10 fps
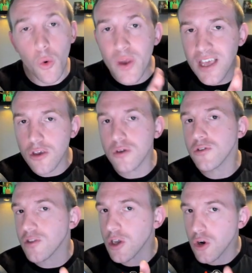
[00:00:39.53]
we
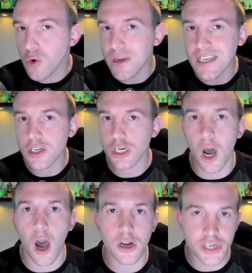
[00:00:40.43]
used the Queen
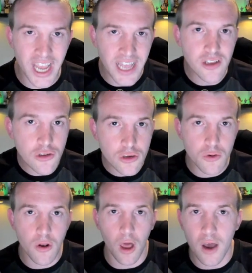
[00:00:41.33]
Charge
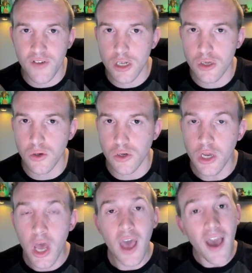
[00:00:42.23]
into LavaLoon